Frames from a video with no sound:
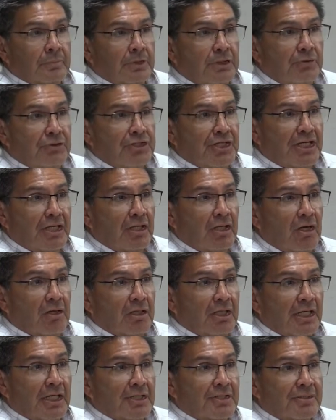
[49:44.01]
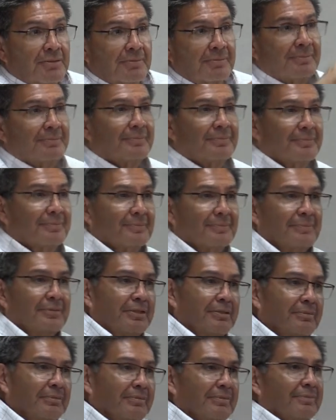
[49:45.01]
He was in a law class.
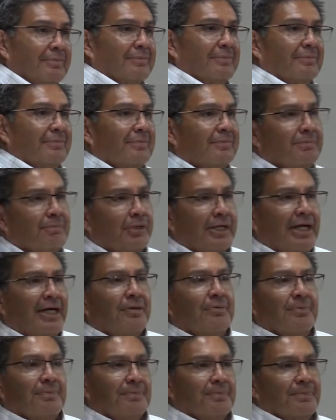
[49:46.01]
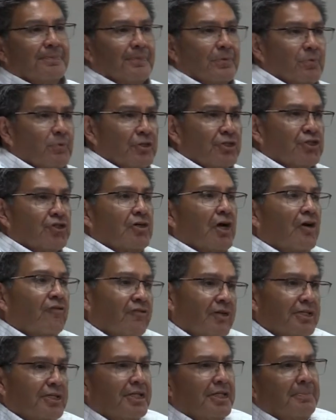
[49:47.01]
Brianna, what's
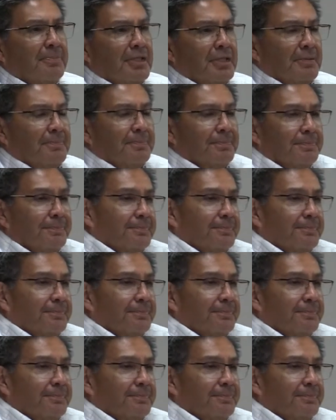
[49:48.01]
sovereignty mean?